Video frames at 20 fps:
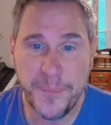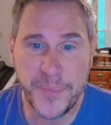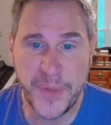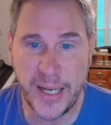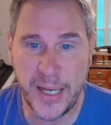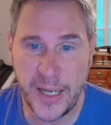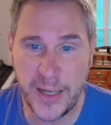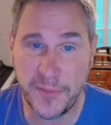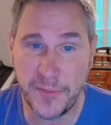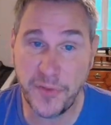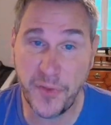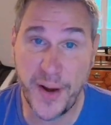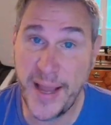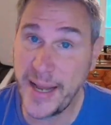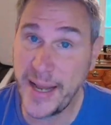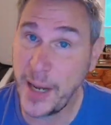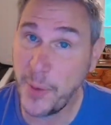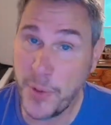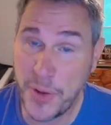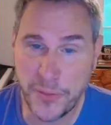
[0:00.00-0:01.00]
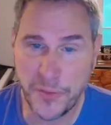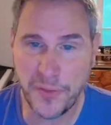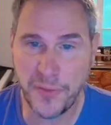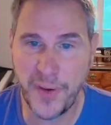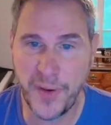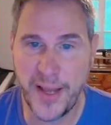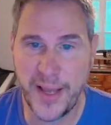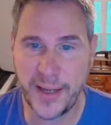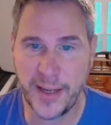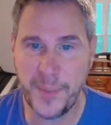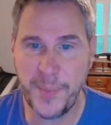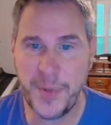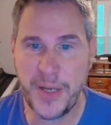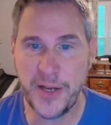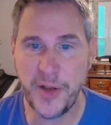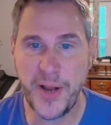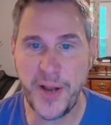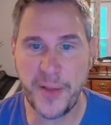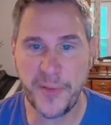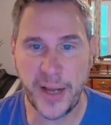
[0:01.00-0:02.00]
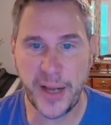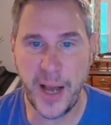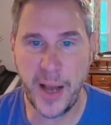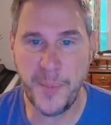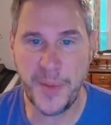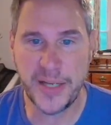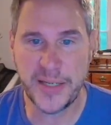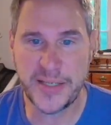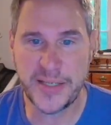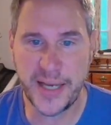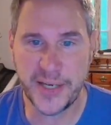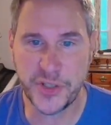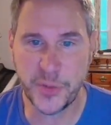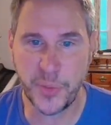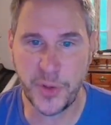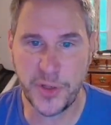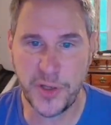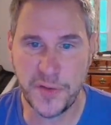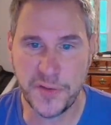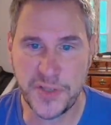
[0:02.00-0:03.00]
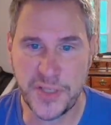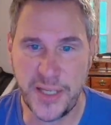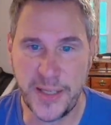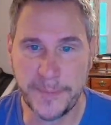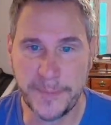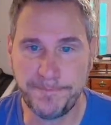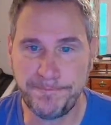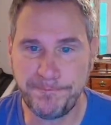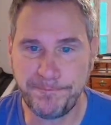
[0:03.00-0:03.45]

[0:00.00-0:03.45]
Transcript: Uh, Fran, I went through Fran. Let me know down in the comments section what you've seen.